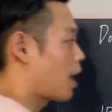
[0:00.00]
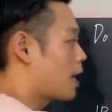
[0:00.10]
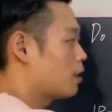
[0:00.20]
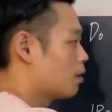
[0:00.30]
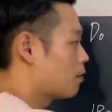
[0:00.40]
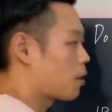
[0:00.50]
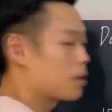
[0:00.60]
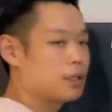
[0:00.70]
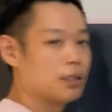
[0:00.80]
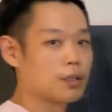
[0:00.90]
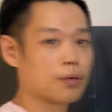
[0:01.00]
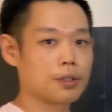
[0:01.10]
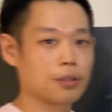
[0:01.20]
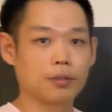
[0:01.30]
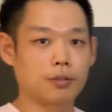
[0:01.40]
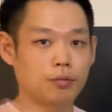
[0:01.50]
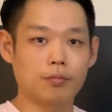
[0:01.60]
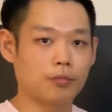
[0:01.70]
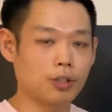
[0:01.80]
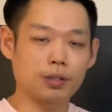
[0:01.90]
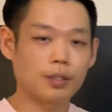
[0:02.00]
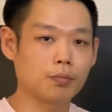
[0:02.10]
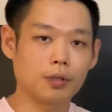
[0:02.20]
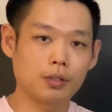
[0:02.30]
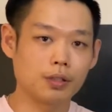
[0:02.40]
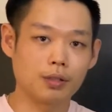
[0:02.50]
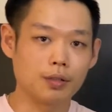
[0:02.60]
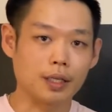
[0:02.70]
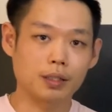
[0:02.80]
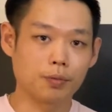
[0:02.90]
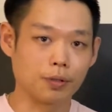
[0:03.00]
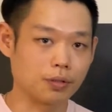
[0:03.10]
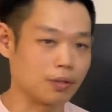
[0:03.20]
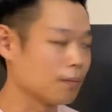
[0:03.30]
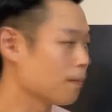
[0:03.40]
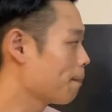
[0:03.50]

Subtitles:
I love art and literature just as much as the next person.